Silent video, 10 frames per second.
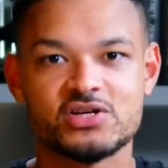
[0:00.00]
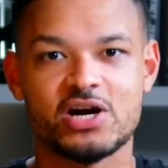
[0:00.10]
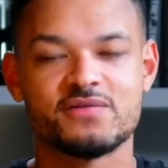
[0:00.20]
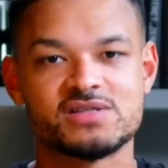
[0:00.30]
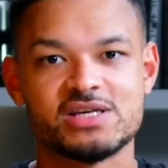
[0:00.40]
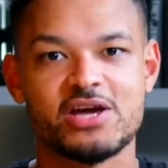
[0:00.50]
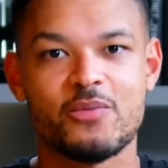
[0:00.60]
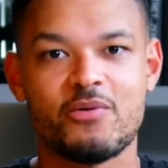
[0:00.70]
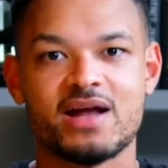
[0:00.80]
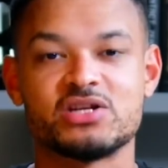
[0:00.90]
the Diary of a CEO
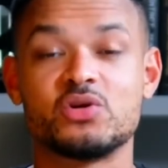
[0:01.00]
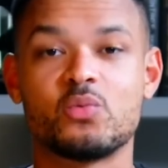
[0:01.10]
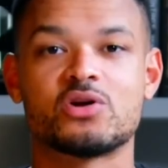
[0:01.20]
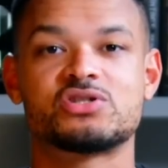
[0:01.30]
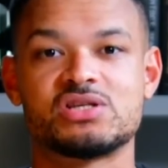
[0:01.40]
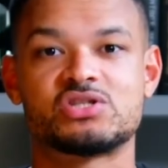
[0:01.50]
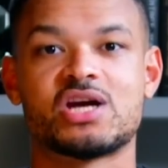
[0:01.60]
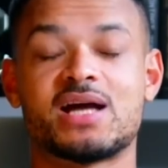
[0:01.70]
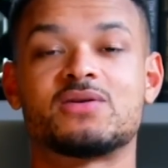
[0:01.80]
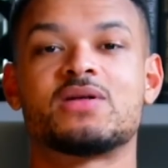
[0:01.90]
brand and you watch this
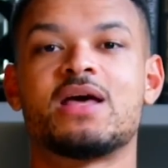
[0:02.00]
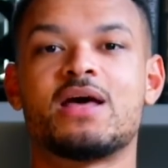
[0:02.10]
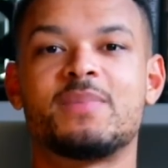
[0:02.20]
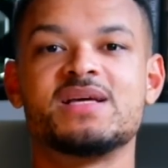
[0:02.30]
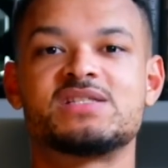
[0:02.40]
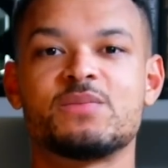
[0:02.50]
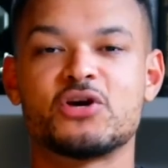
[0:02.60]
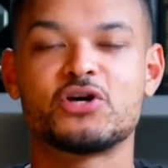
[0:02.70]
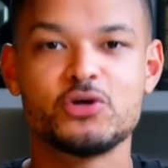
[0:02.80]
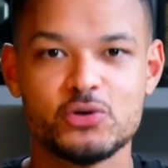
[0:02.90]
channel, please do me a
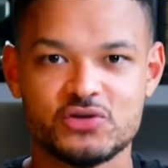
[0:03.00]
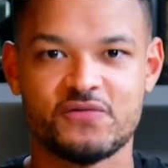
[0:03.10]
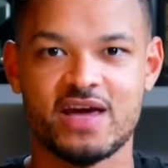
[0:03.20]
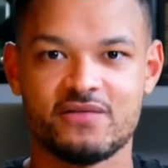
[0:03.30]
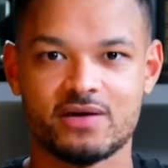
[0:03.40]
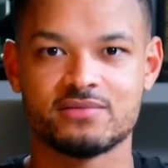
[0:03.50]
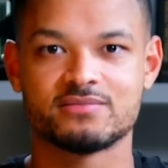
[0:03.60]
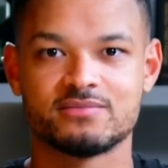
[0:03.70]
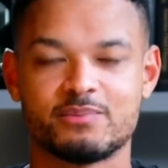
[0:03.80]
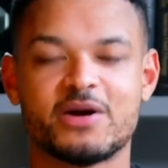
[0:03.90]
huge favor.
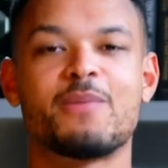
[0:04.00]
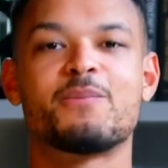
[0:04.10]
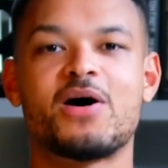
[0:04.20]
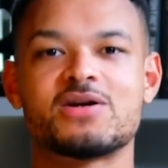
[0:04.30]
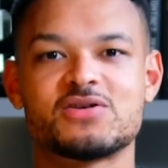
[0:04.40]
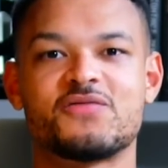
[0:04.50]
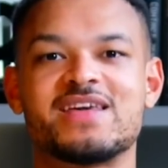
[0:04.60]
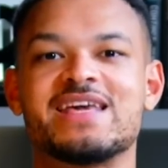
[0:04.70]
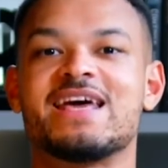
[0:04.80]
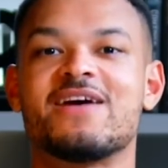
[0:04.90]
Become part of
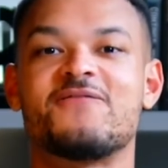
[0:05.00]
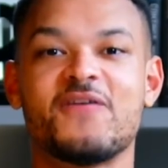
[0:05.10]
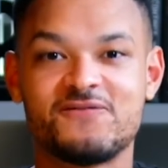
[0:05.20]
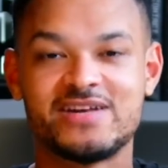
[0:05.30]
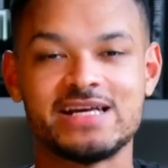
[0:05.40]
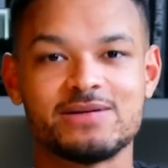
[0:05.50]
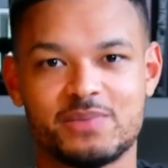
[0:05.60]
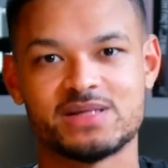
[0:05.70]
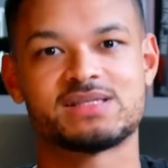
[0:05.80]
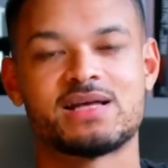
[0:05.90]
the
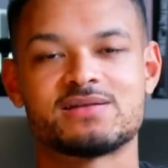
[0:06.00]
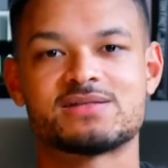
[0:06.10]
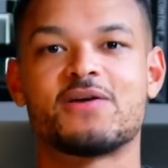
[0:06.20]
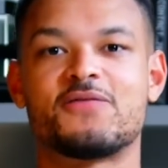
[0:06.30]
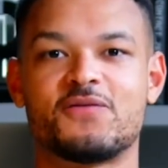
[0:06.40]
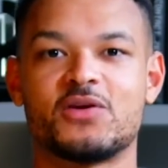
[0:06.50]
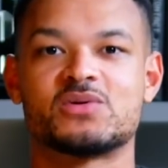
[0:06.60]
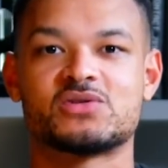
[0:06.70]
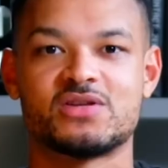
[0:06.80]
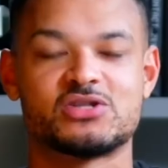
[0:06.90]
15% of the viewers
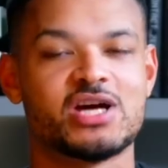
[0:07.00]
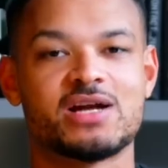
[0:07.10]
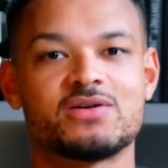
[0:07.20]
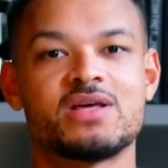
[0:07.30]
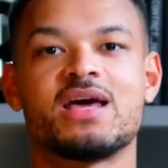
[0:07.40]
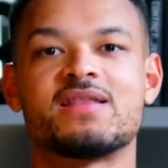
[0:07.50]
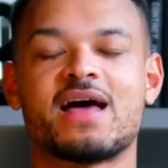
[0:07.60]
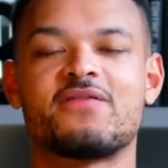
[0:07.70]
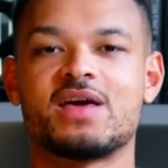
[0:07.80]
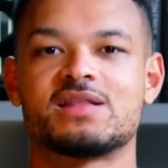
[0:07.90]
on this channel that
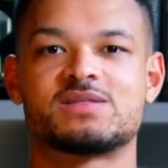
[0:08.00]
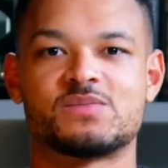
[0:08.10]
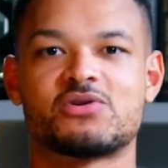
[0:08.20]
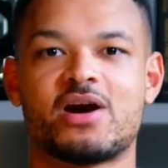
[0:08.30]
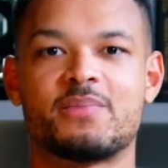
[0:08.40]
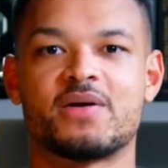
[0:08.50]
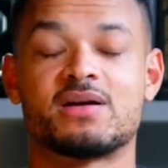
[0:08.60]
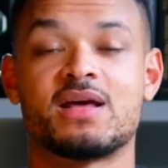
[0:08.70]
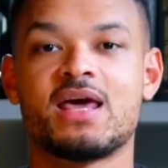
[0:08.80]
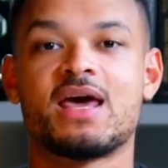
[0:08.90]
have hit the subscribe button.
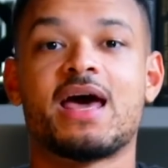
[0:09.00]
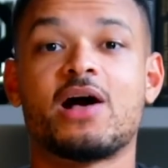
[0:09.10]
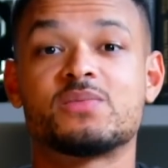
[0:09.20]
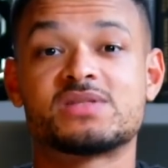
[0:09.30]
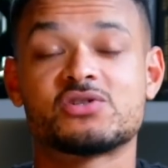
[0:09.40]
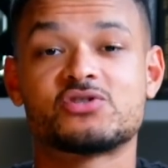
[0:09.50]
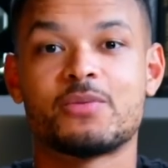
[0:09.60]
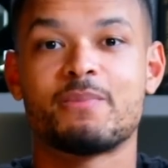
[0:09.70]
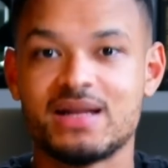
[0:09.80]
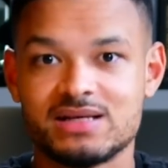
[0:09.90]
It helps us
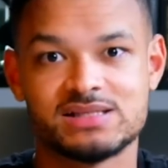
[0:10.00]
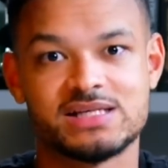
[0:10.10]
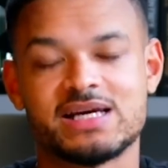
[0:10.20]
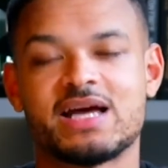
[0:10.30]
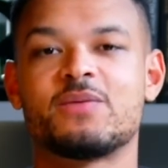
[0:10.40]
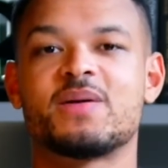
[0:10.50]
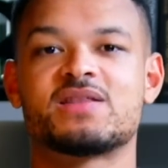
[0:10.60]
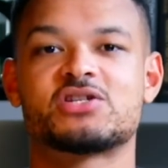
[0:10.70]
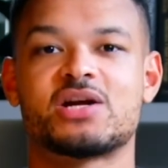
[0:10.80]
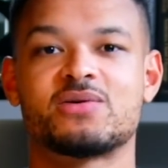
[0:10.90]
tremendously, and the bigger the
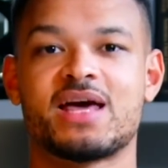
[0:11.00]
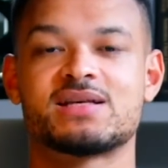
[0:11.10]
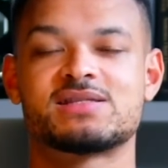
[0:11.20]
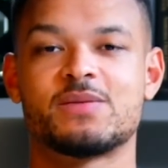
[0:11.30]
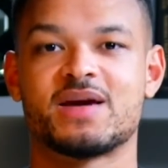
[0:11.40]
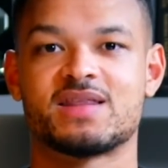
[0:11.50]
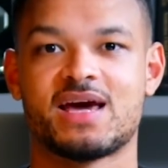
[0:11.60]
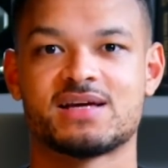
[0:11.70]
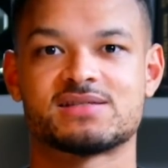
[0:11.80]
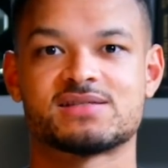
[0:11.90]
channel gets, the bigger the
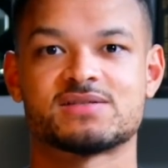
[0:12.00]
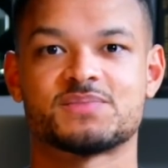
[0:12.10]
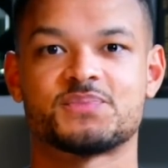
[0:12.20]
guests.